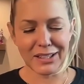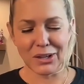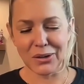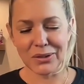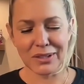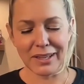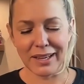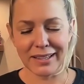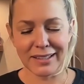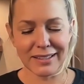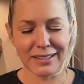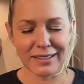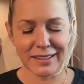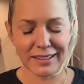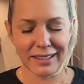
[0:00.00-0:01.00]
And,
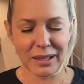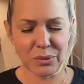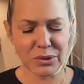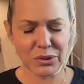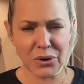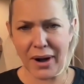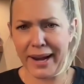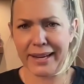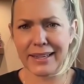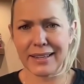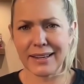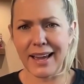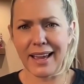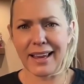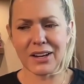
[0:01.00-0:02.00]
and he was great.
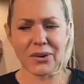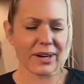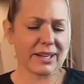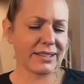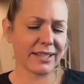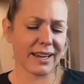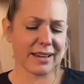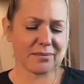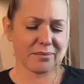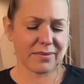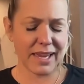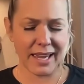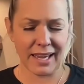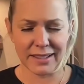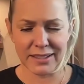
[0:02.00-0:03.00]
I had a great time.
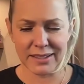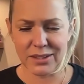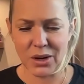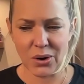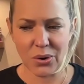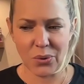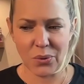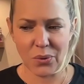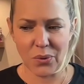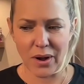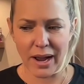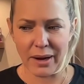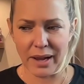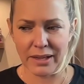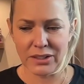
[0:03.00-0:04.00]
And so
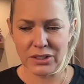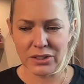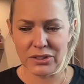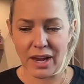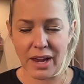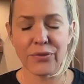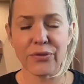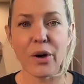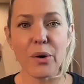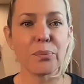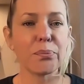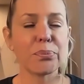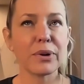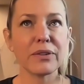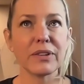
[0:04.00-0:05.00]
I felt
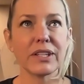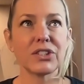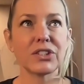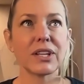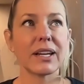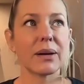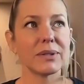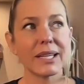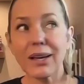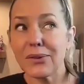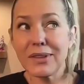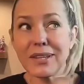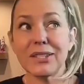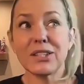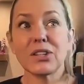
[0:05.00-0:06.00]
privileged that I was like, oh,
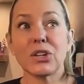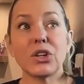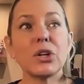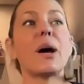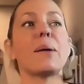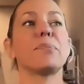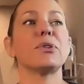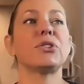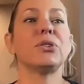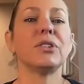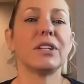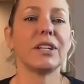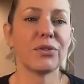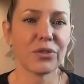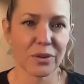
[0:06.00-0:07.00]
this is a good
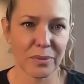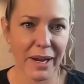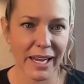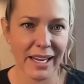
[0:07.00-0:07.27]
opportunity for me.